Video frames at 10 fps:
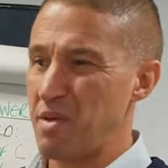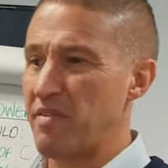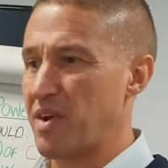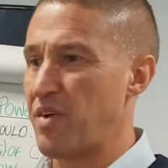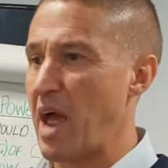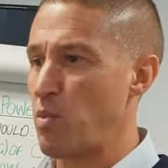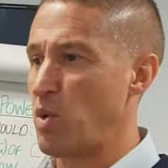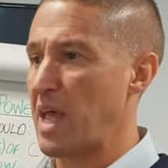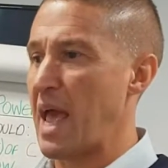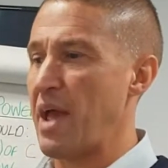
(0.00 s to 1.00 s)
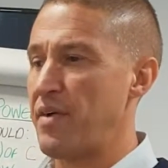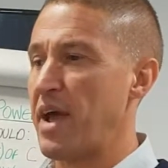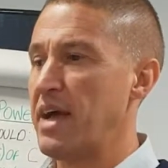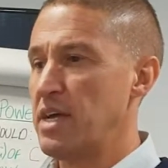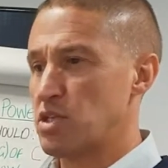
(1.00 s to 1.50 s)
bit of a grey woolly
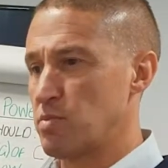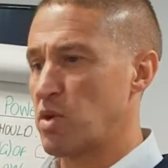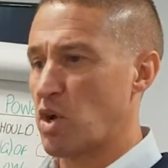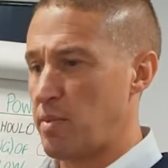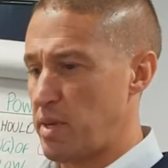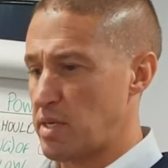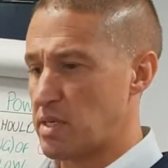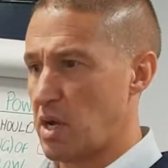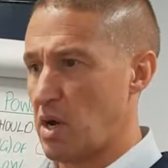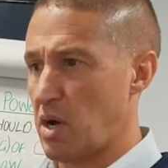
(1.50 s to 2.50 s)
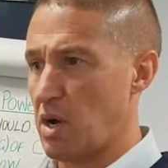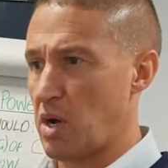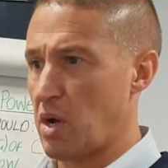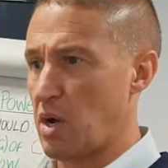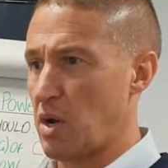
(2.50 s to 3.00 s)
area. Some documents
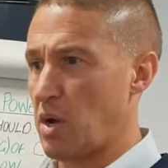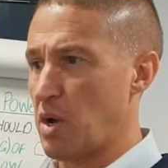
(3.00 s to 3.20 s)
are